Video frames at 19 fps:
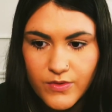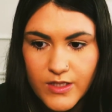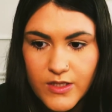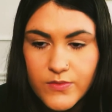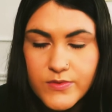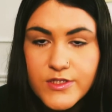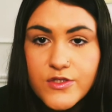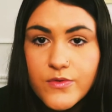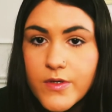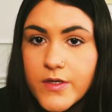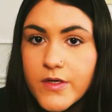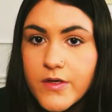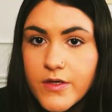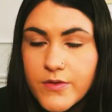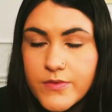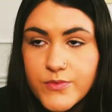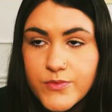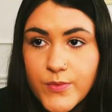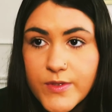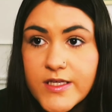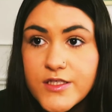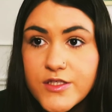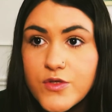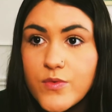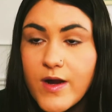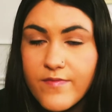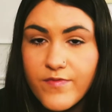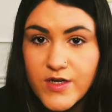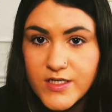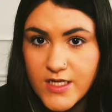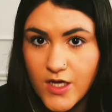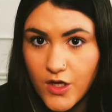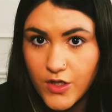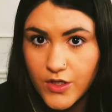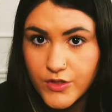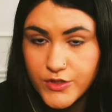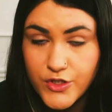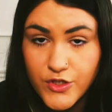was willing to do whatever it
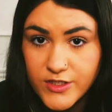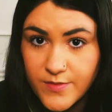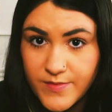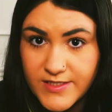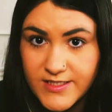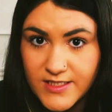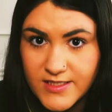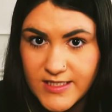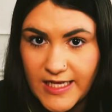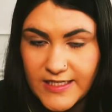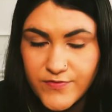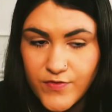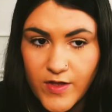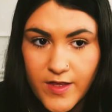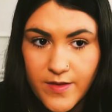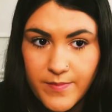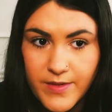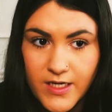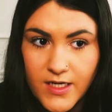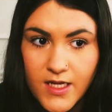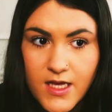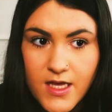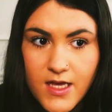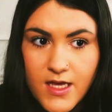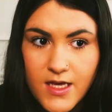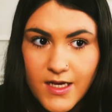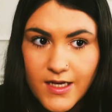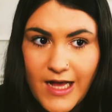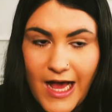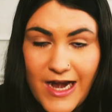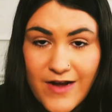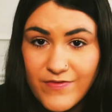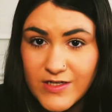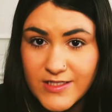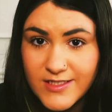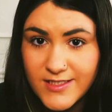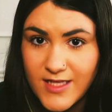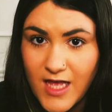took to be successful. I mean, kind
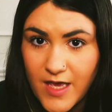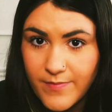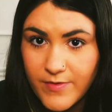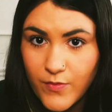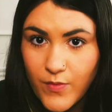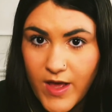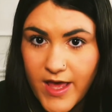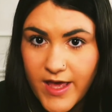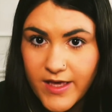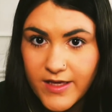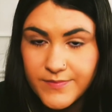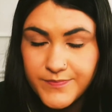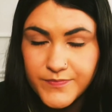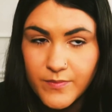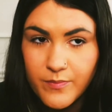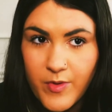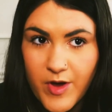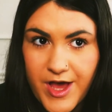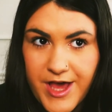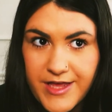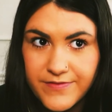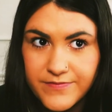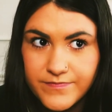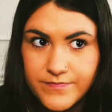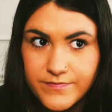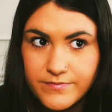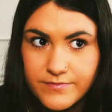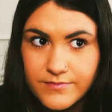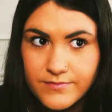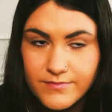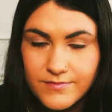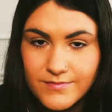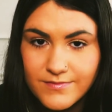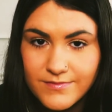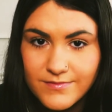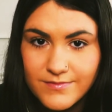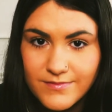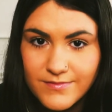of in a slimy way, but
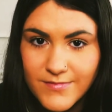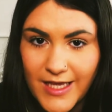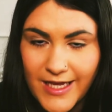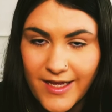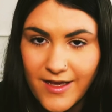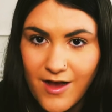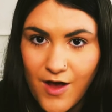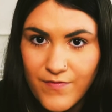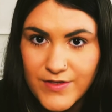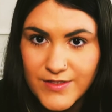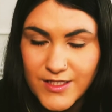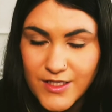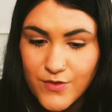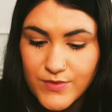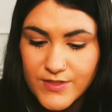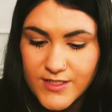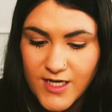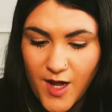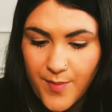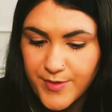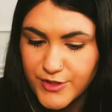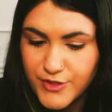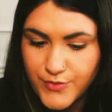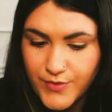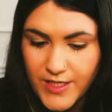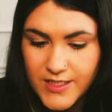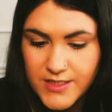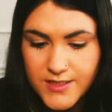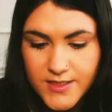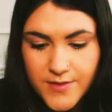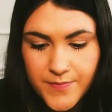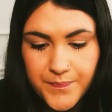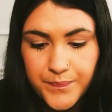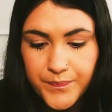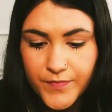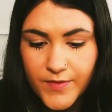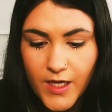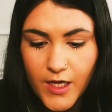like obviously he was an opportunist.
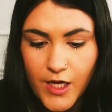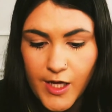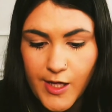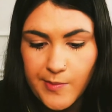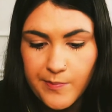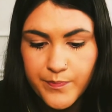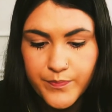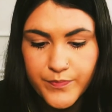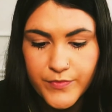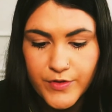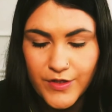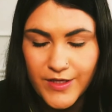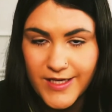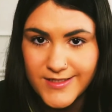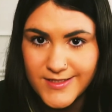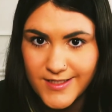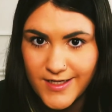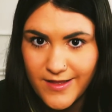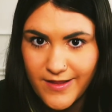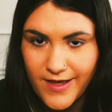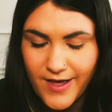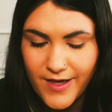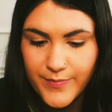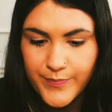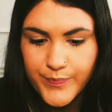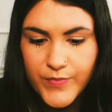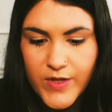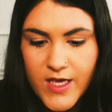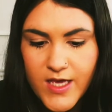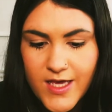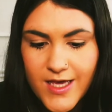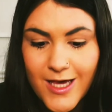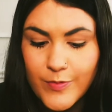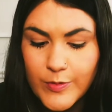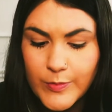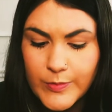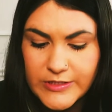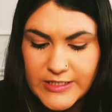You can't deny that.
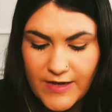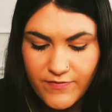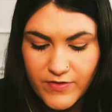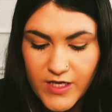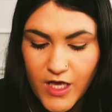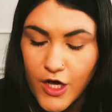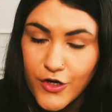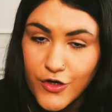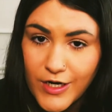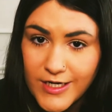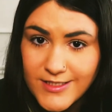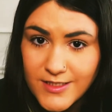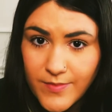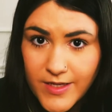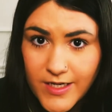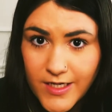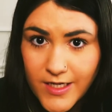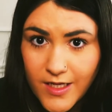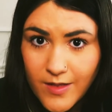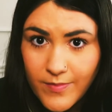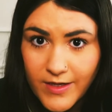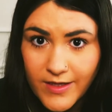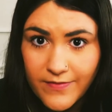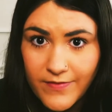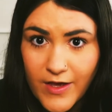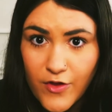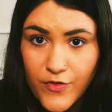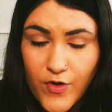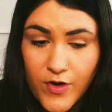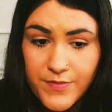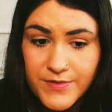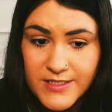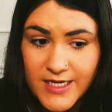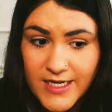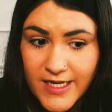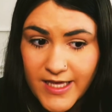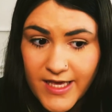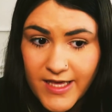And people definitely underestimated him. Like they all thought he was
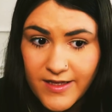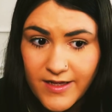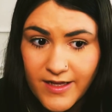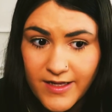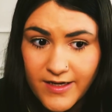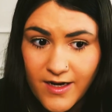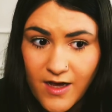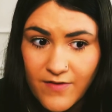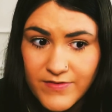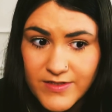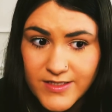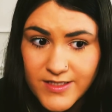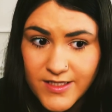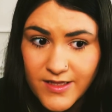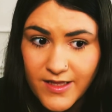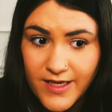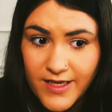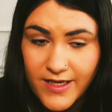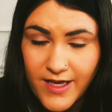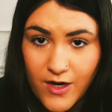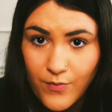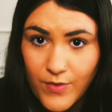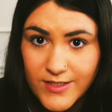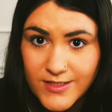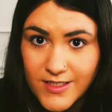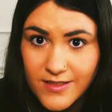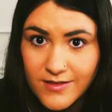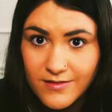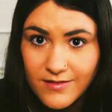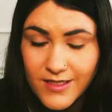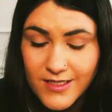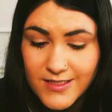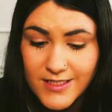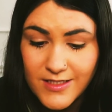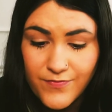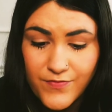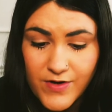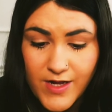an idiot, and obviously like kind of wasn't,
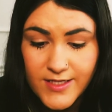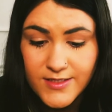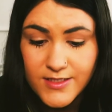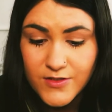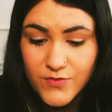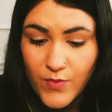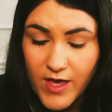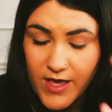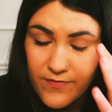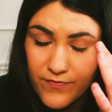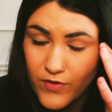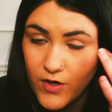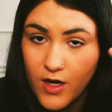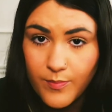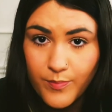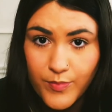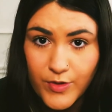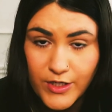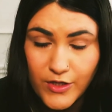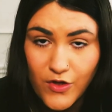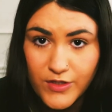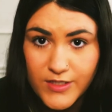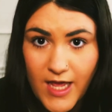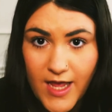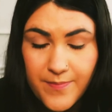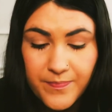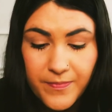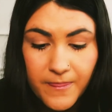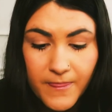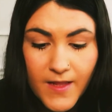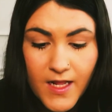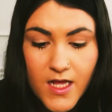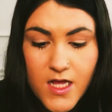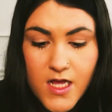because he finessed his way for a pretty long time.